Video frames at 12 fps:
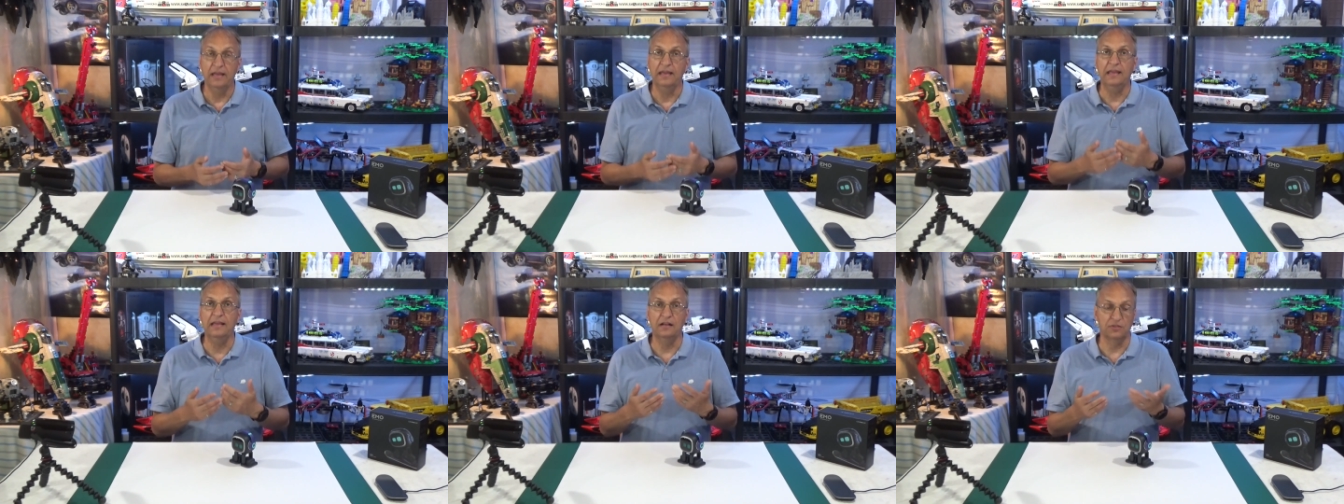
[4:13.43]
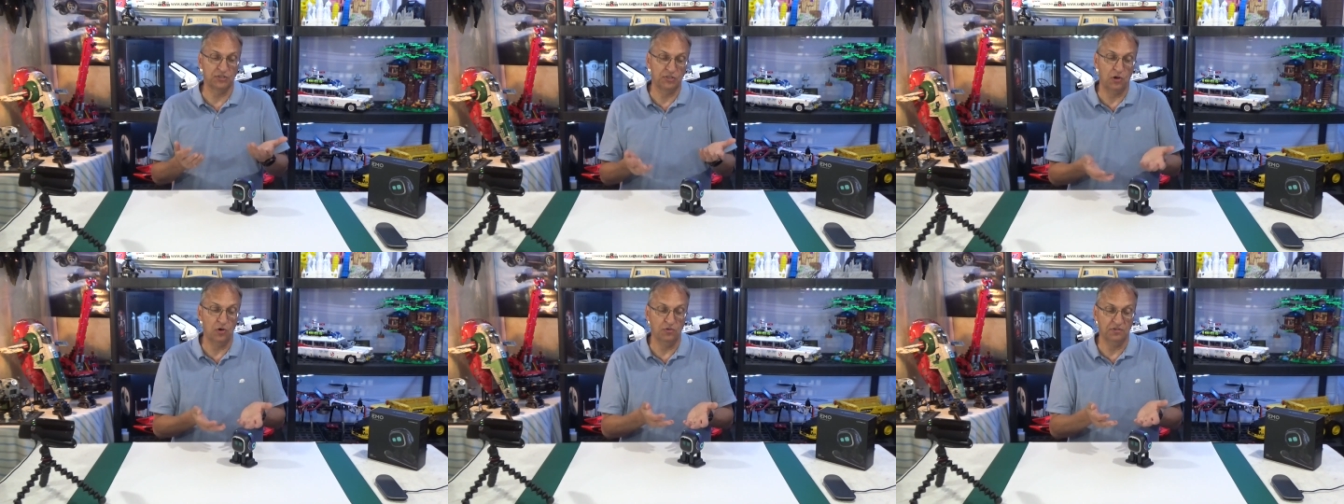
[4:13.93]
He
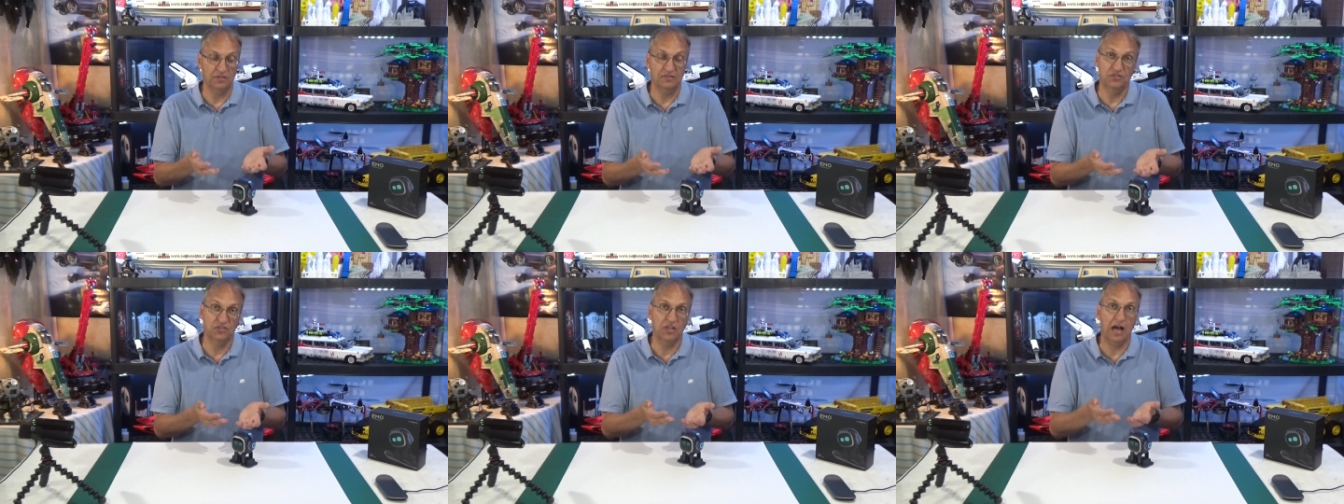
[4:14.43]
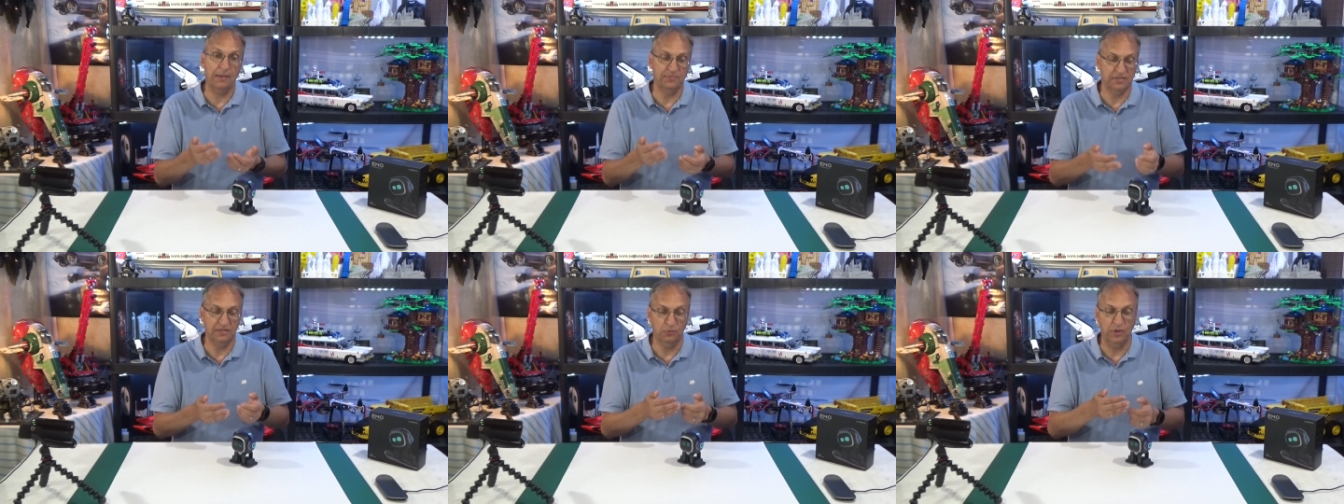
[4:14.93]
also
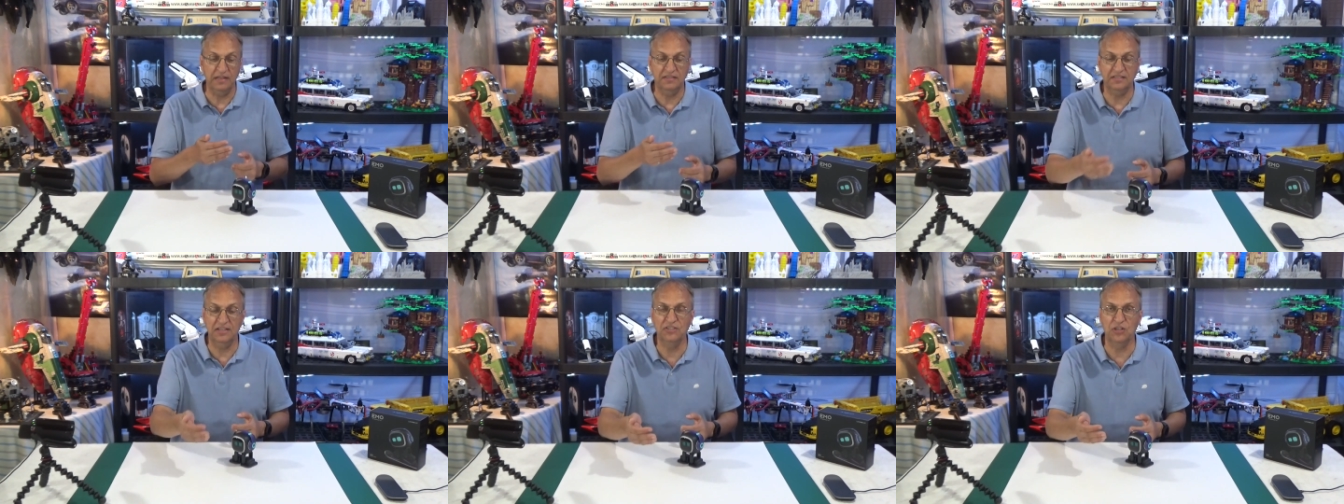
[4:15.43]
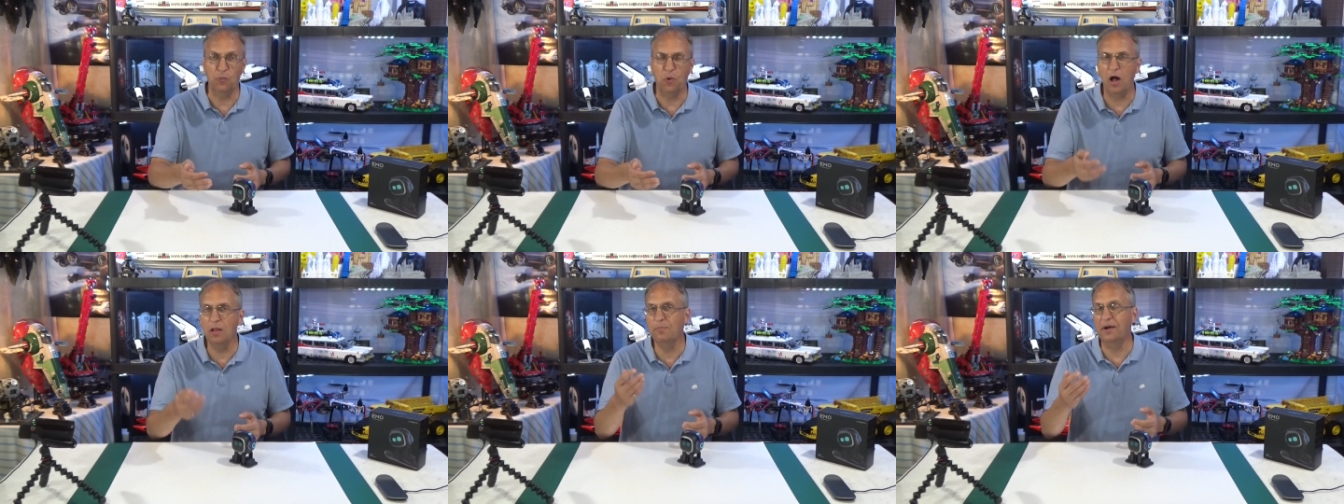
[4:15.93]
stops when he sees a
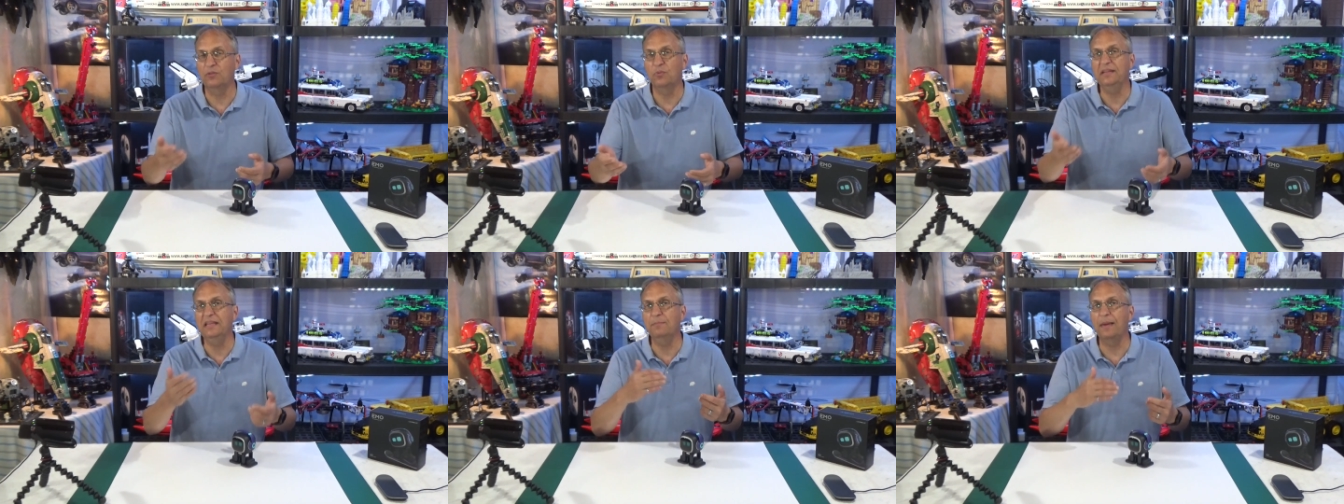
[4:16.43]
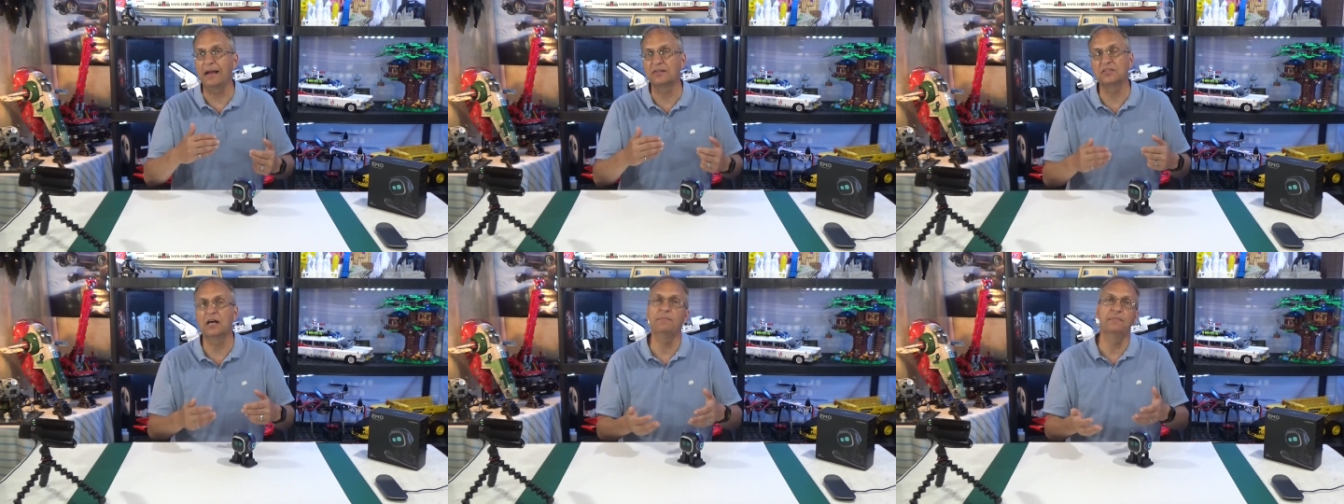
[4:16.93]
wall, but when he
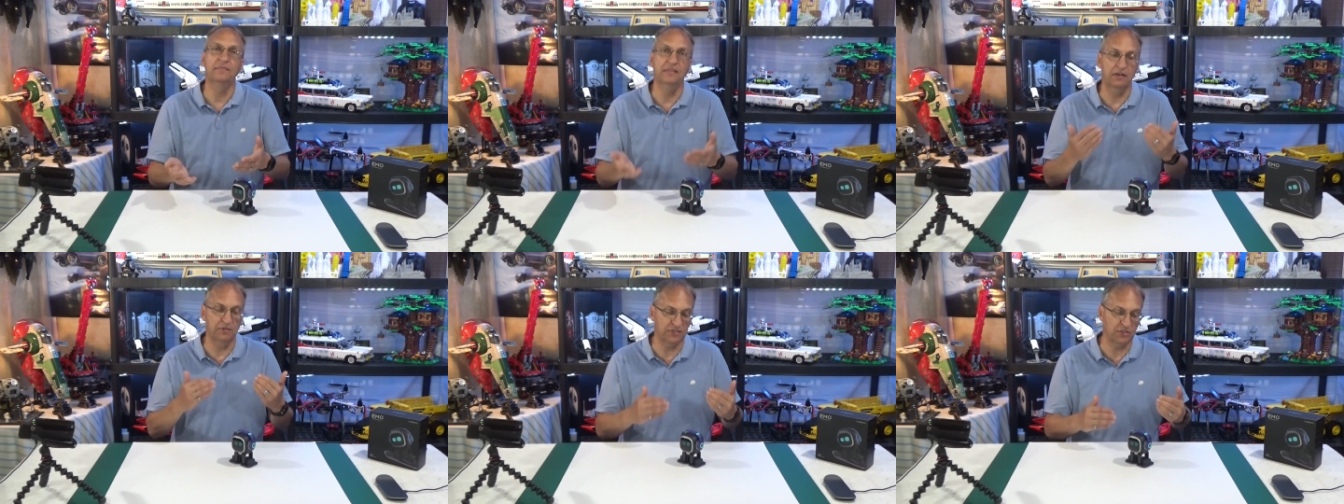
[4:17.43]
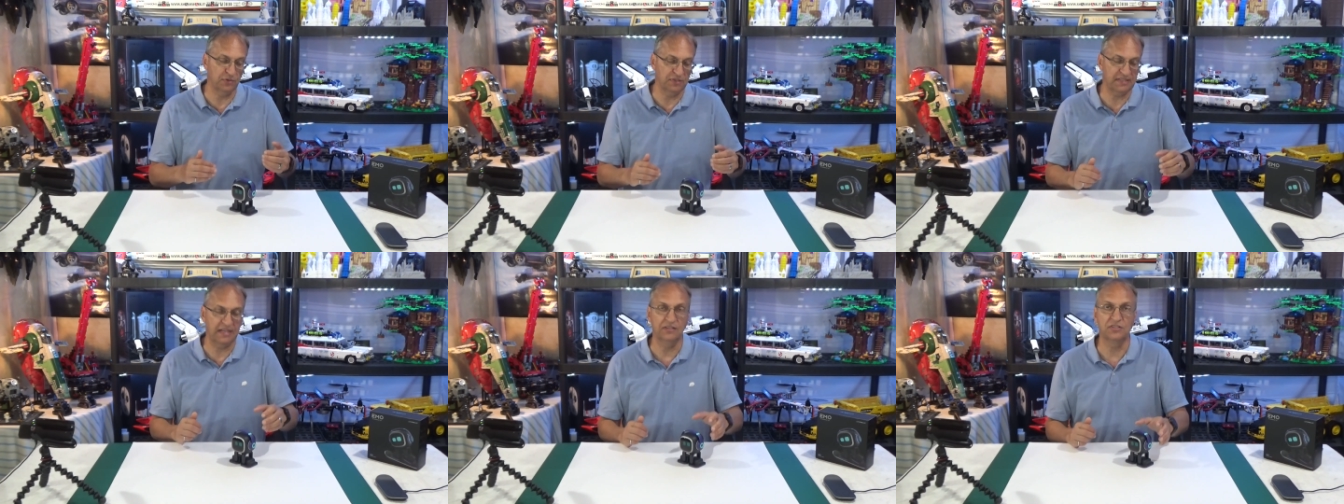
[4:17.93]
backs up, there is no
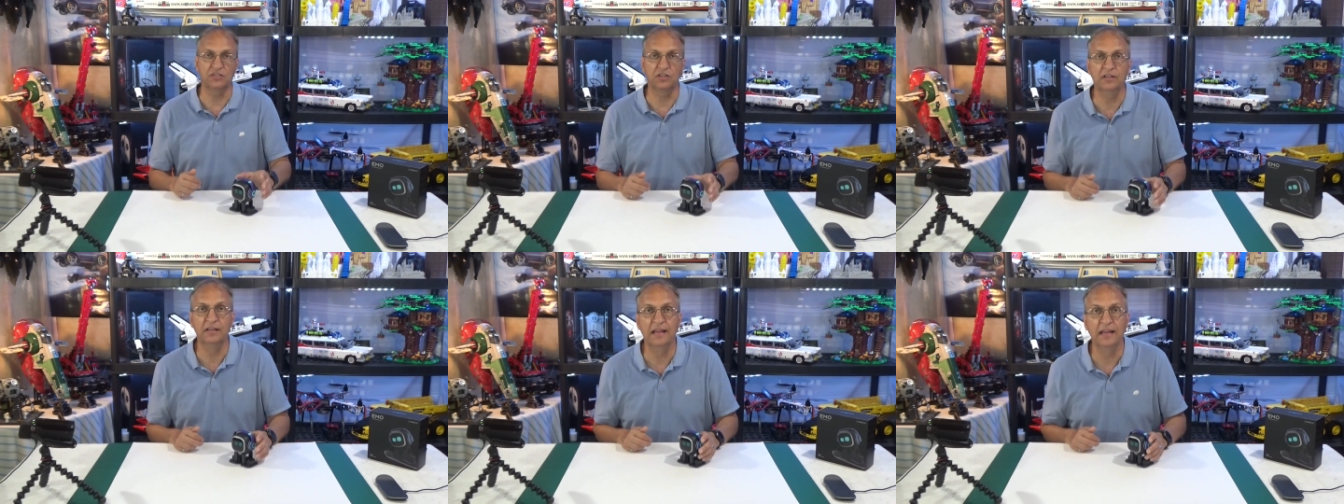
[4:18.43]
sensor